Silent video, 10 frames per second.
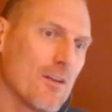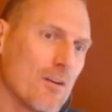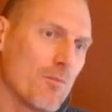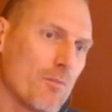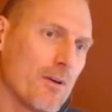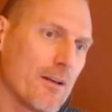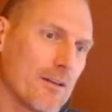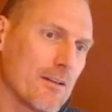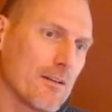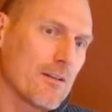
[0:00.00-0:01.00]

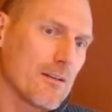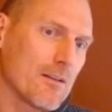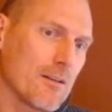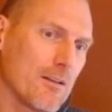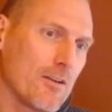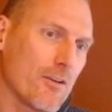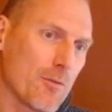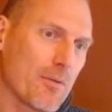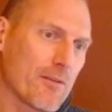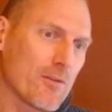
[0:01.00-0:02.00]
but, you know,
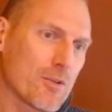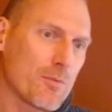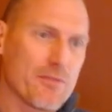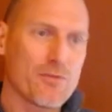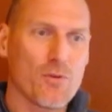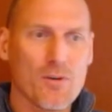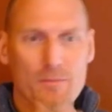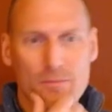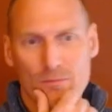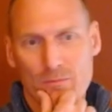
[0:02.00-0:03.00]
the playing rook to
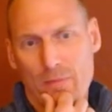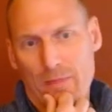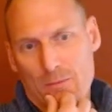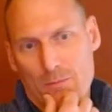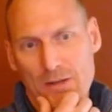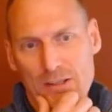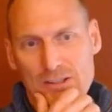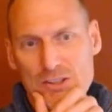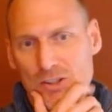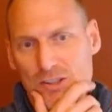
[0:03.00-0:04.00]
b4. But
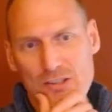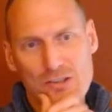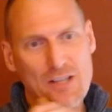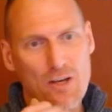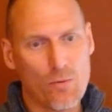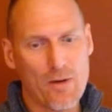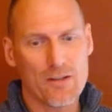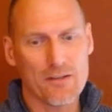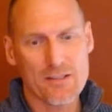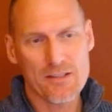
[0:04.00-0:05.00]
it certainly turned out
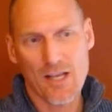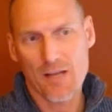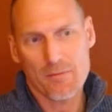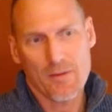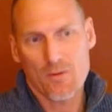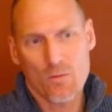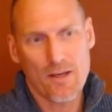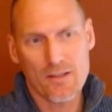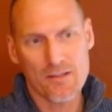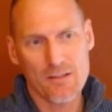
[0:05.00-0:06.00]
well in this game, and
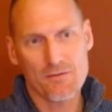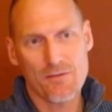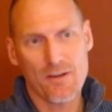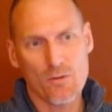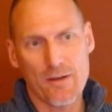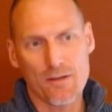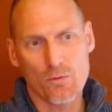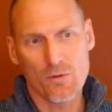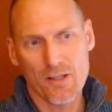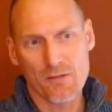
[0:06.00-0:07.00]
white didn't find a way to
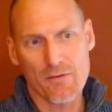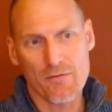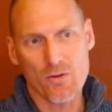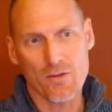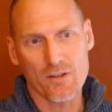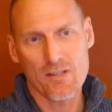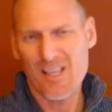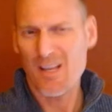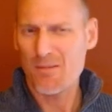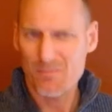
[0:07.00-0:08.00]
really refute it. He
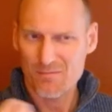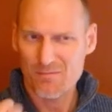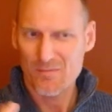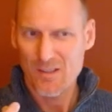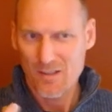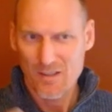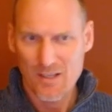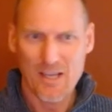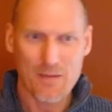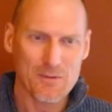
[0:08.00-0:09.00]
came
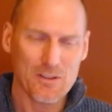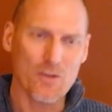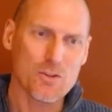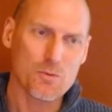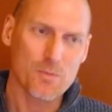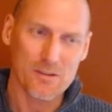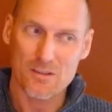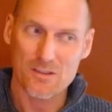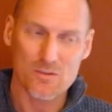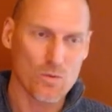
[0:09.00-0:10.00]
close, but
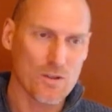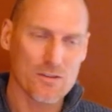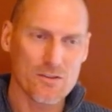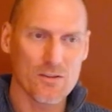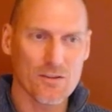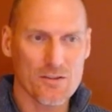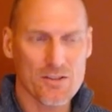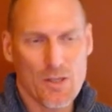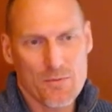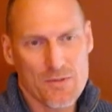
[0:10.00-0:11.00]
just one or two little
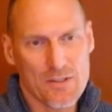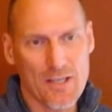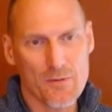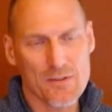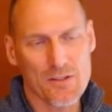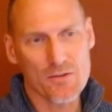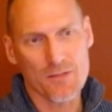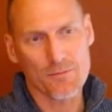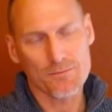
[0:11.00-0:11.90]
slips, and he was losing.